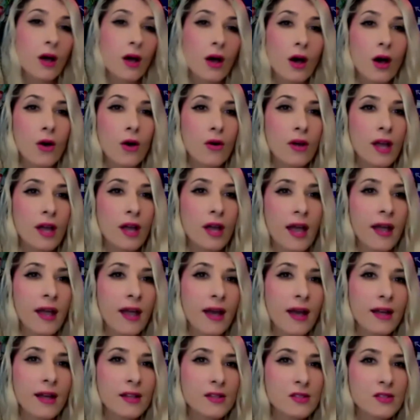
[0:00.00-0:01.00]
Okay,
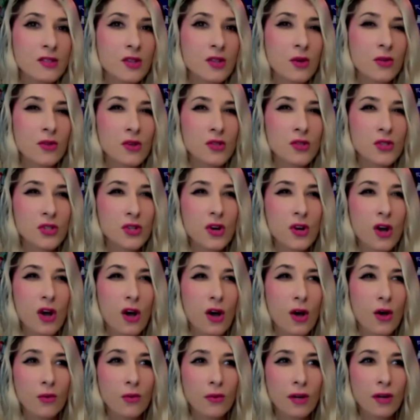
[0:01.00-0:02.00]
and so those are
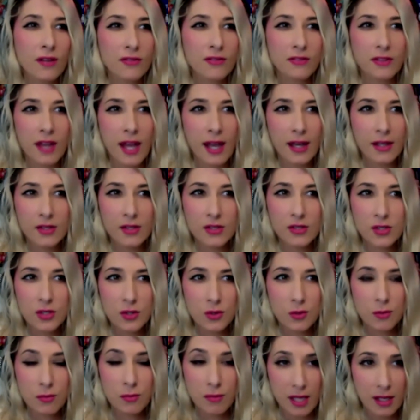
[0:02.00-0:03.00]
all red flags to
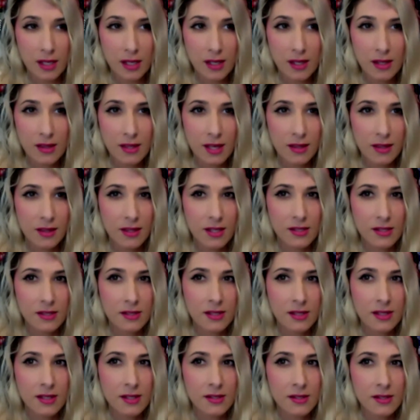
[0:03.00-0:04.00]
me that this
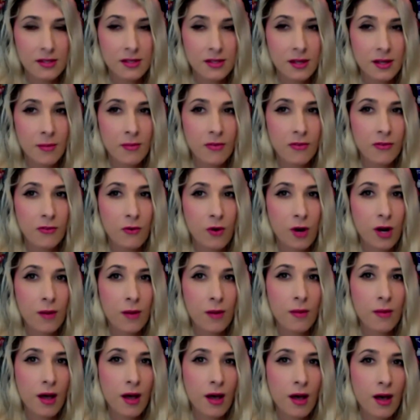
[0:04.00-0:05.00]
is some
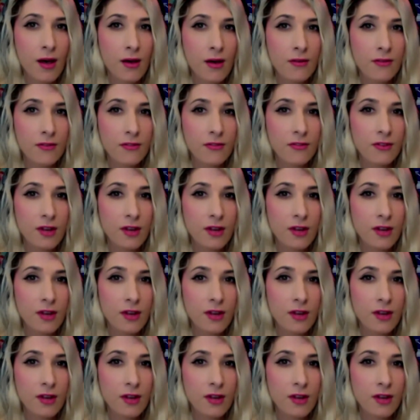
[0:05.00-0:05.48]
form of